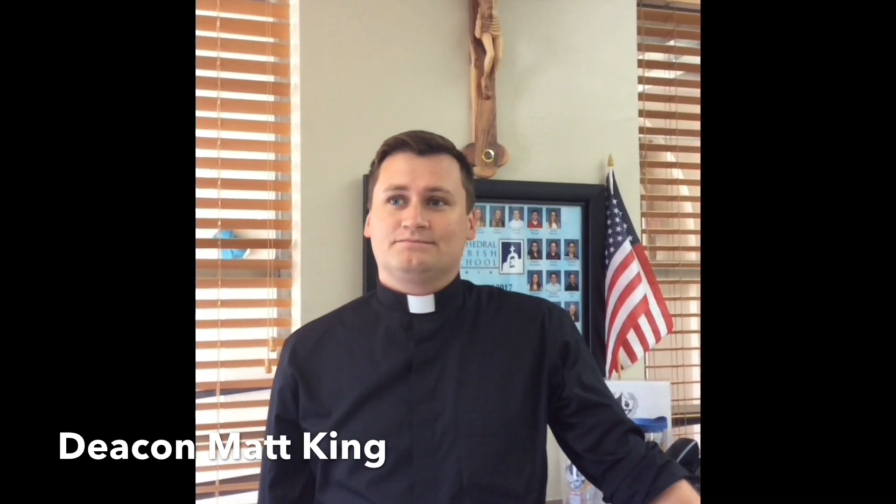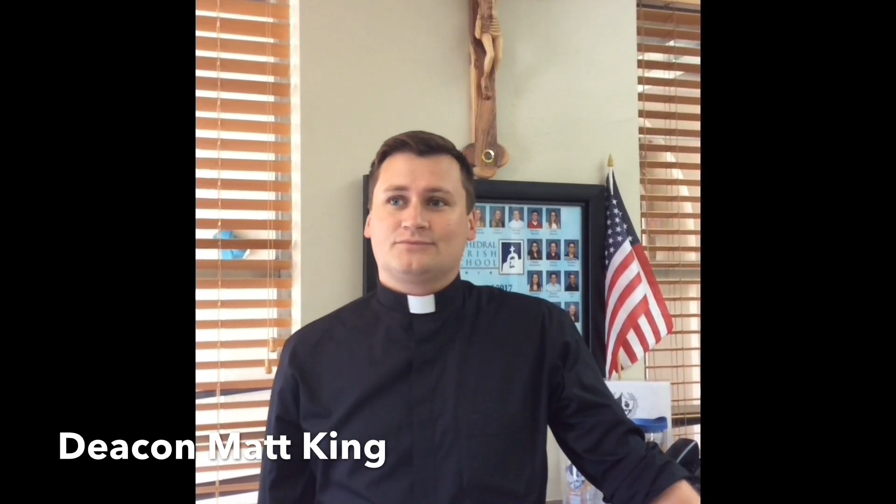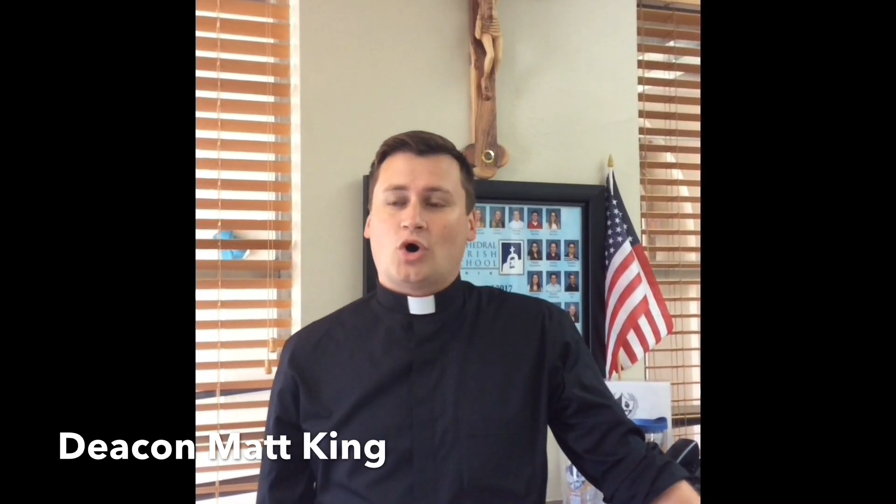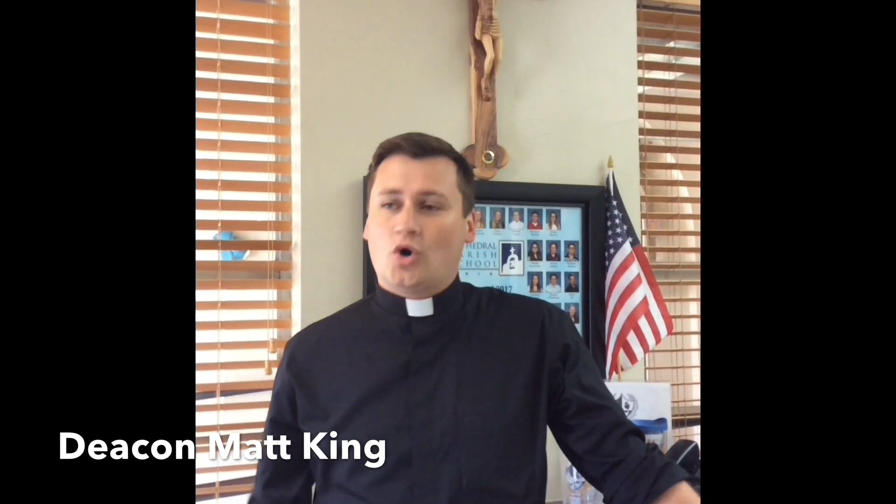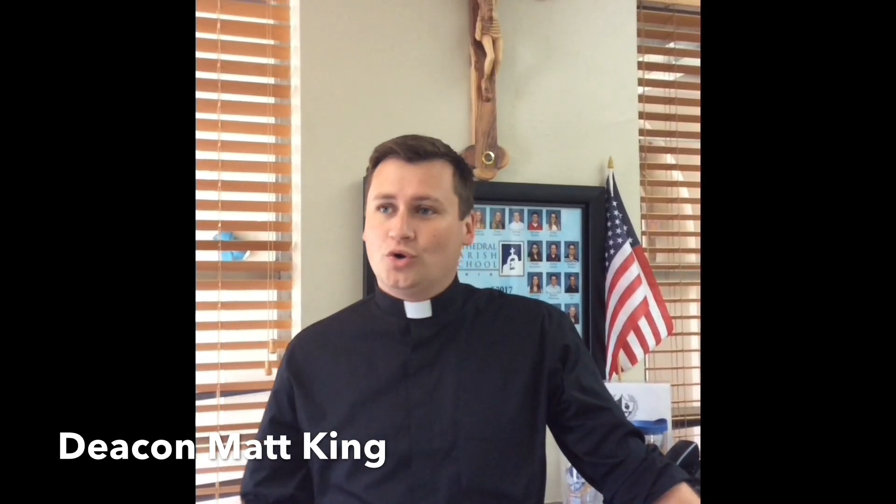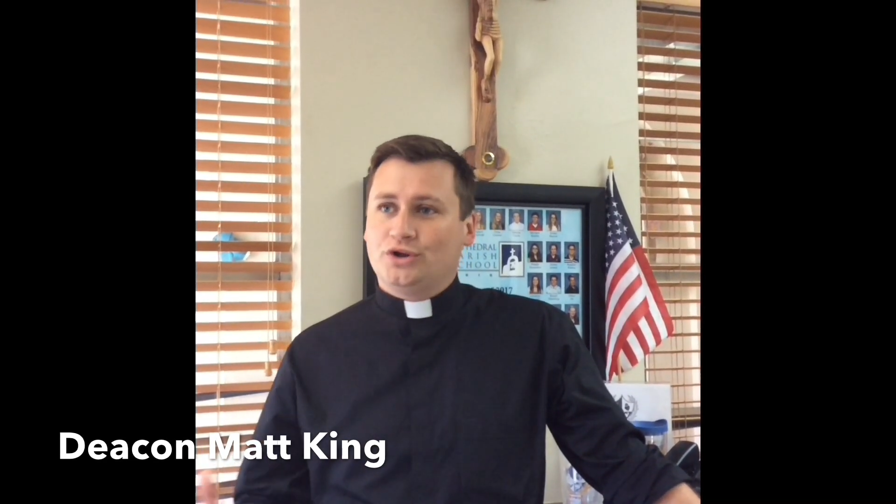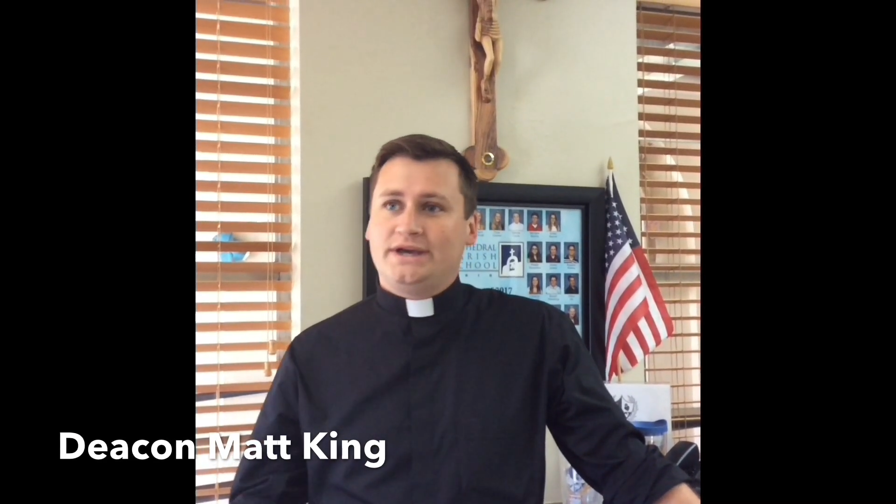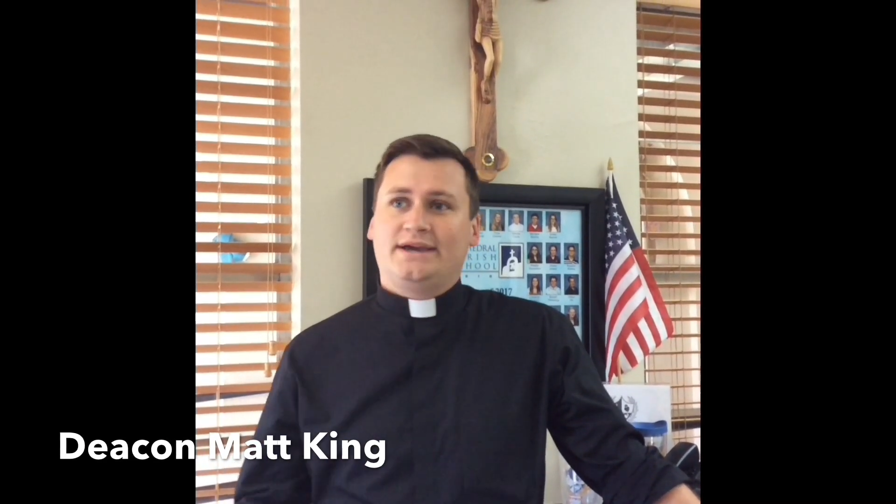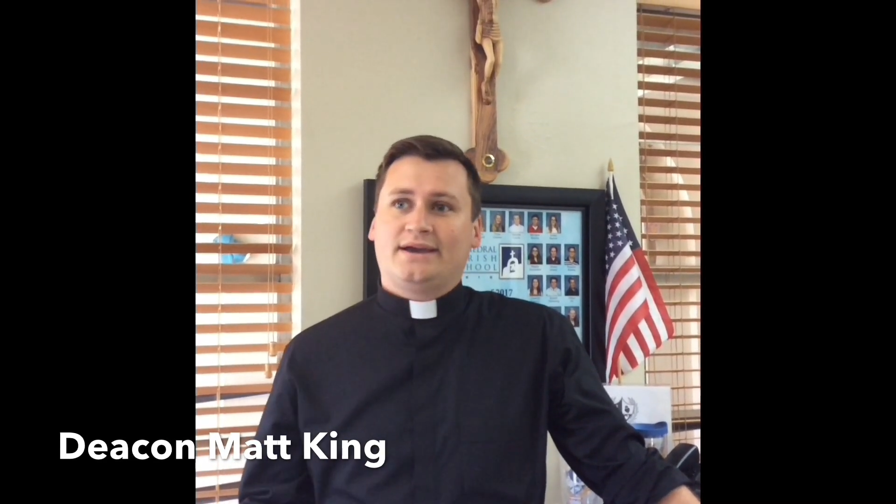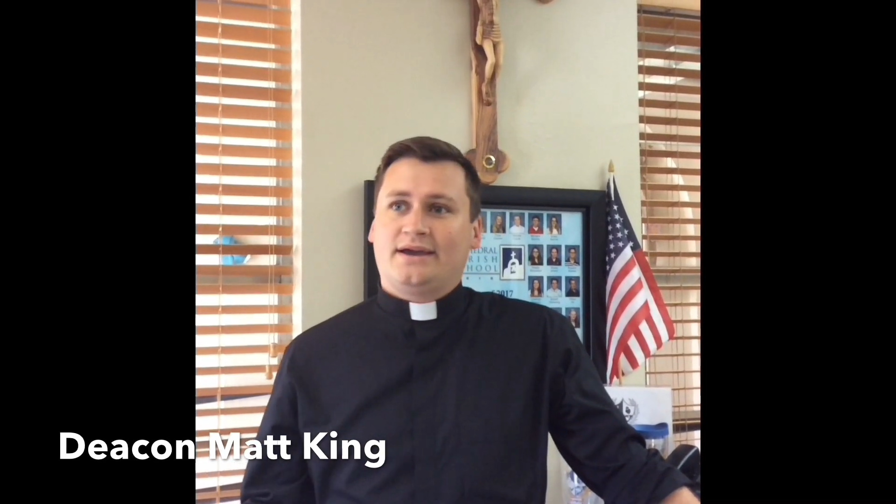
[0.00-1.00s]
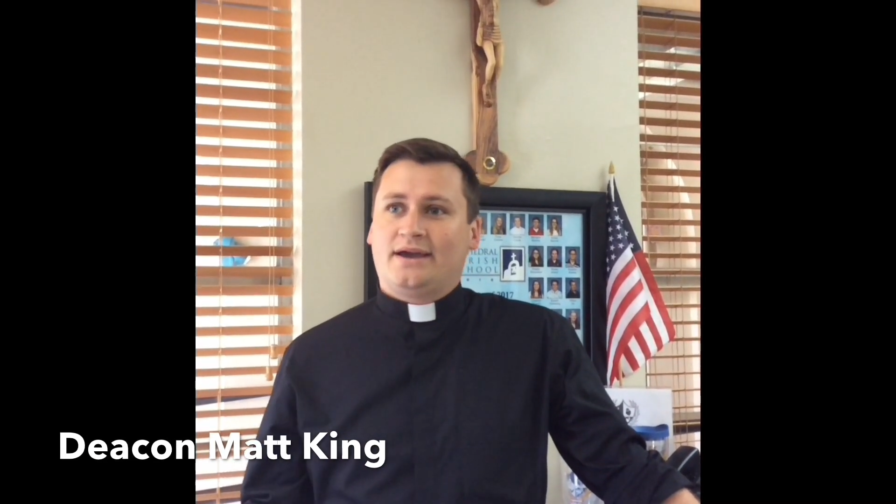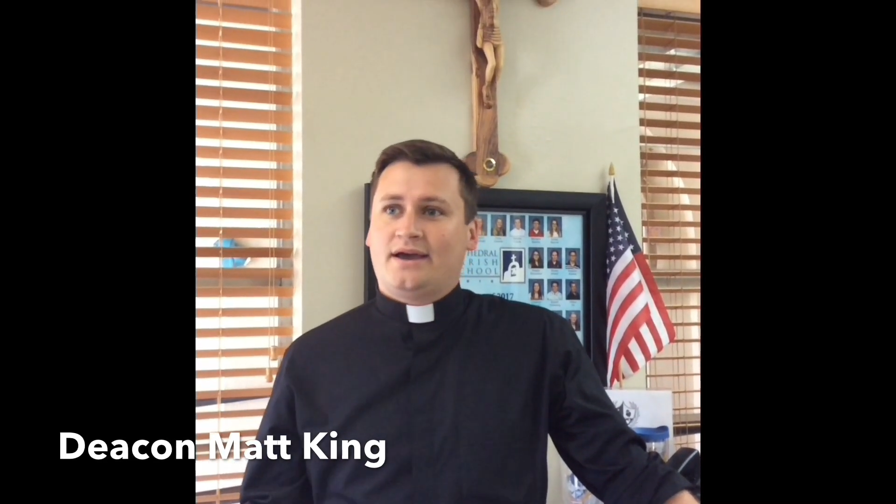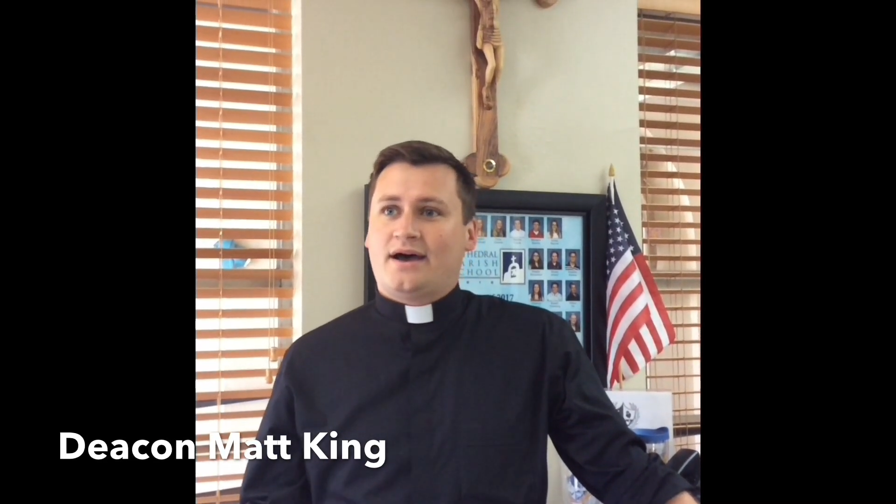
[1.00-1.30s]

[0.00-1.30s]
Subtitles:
holy,